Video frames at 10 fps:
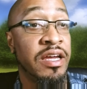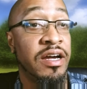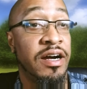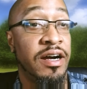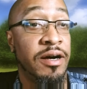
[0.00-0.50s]

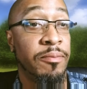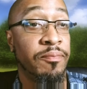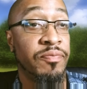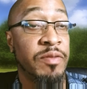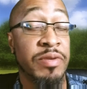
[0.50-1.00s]

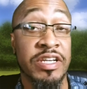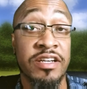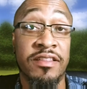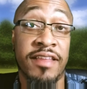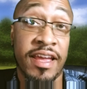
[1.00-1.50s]
But the
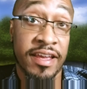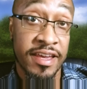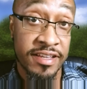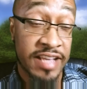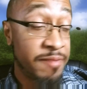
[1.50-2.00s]
good thing
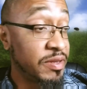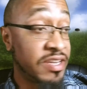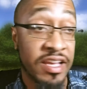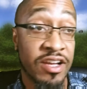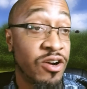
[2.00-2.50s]
is I've been
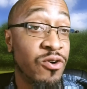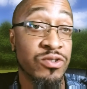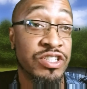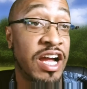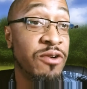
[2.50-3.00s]
taking cold
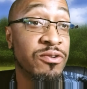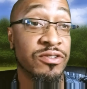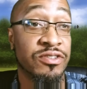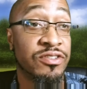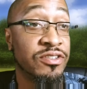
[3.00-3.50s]

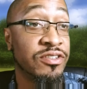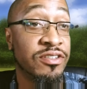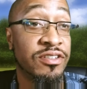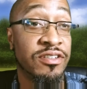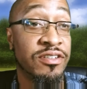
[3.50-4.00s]
showers
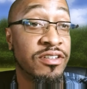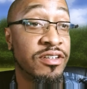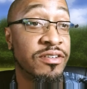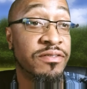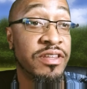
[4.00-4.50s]

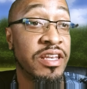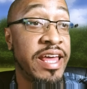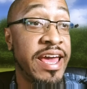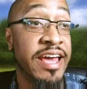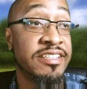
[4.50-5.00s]
for the
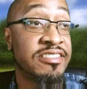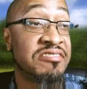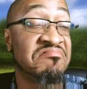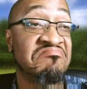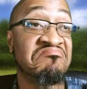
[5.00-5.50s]
last,